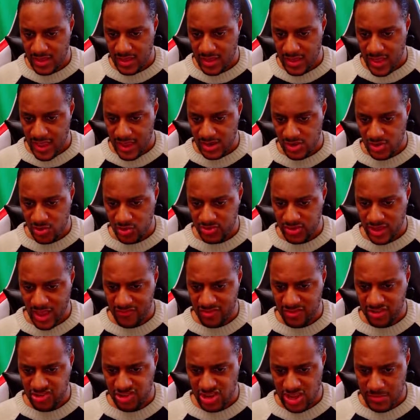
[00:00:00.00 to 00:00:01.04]
And you also have
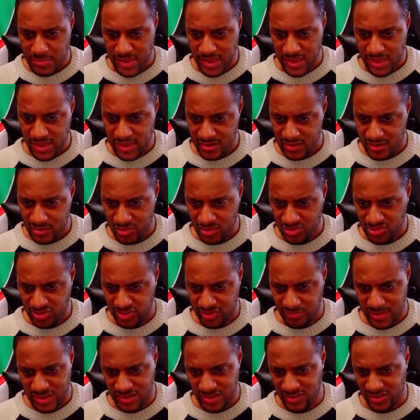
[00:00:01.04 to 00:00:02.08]
a chibi, which as I
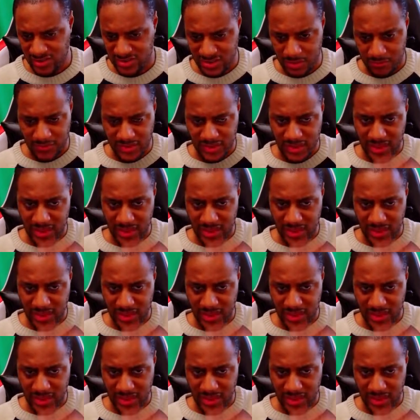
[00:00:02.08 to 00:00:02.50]
mentioned is something